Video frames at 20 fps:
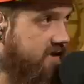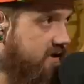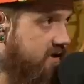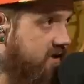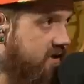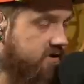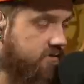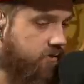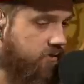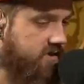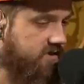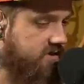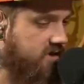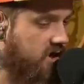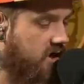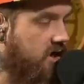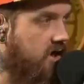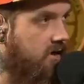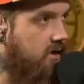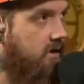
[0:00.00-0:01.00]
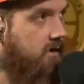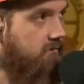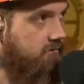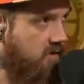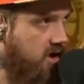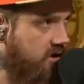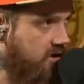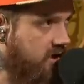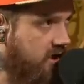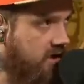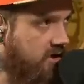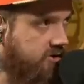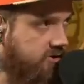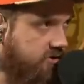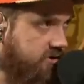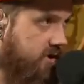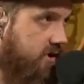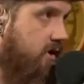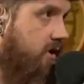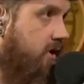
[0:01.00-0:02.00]
Like this was not Mark
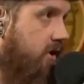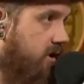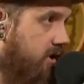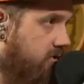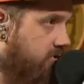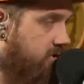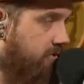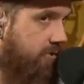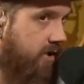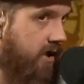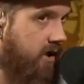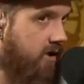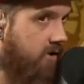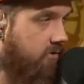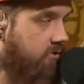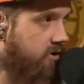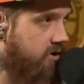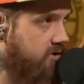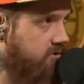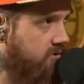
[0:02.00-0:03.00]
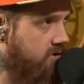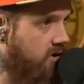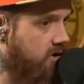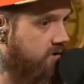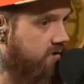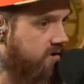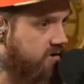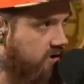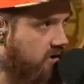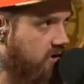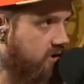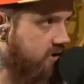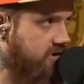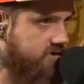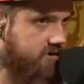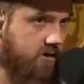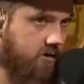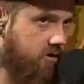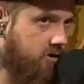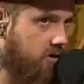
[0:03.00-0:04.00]
Andrews and Hollywood Brown, where you know the
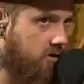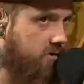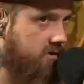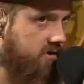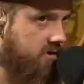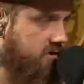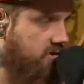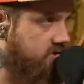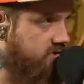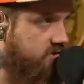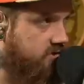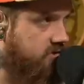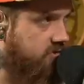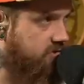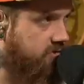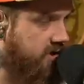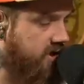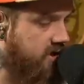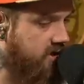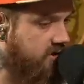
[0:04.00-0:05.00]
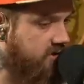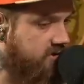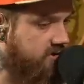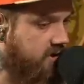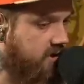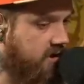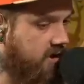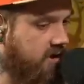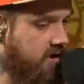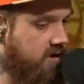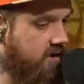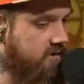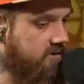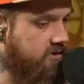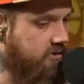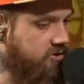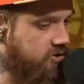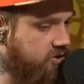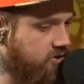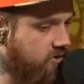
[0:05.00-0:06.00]
targets are going to those two players.
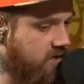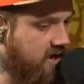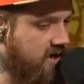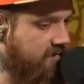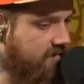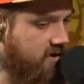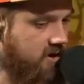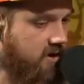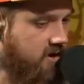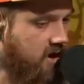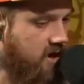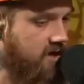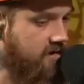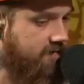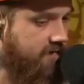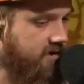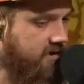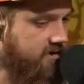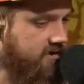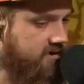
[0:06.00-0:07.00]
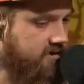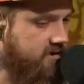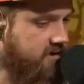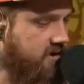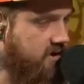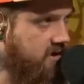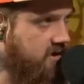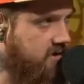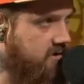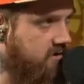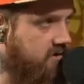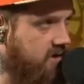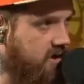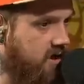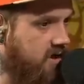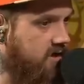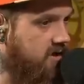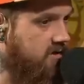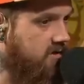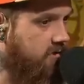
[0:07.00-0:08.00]
So, do you have any confidence in
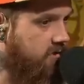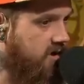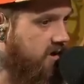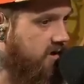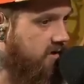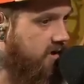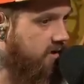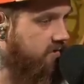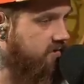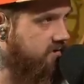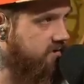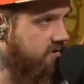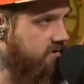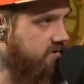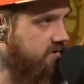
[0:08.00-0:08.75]
any of the wideouts?